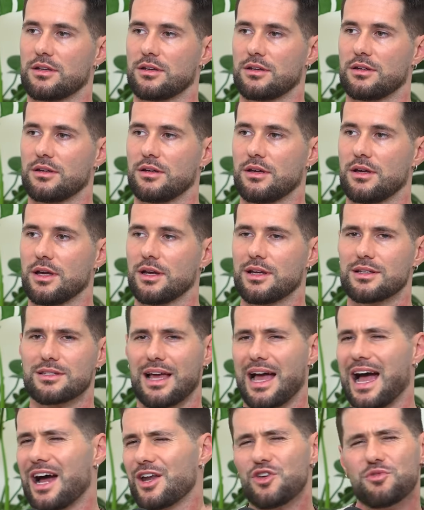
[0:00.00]
Because
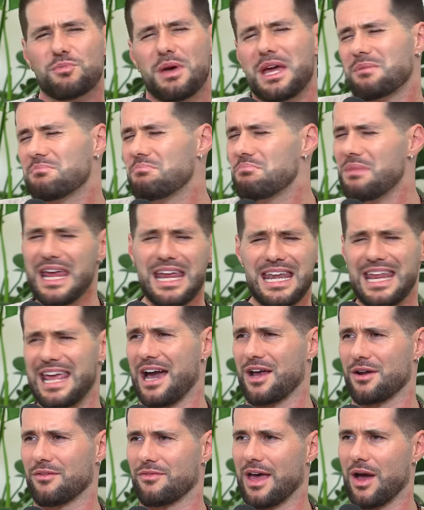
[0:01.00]
mm-hmm. how do you make
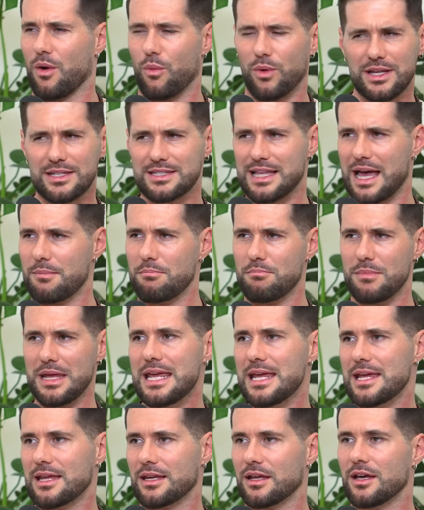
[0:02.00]
meaning out of that? What does that
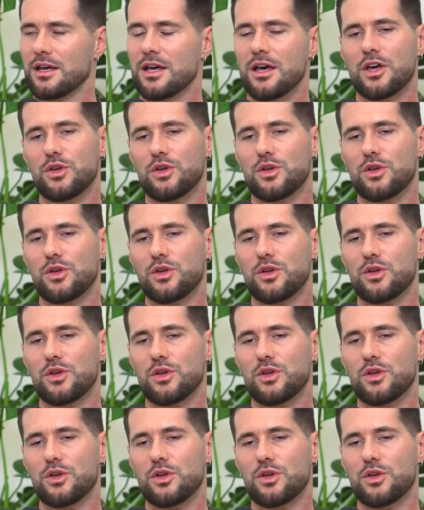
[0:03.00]
mean?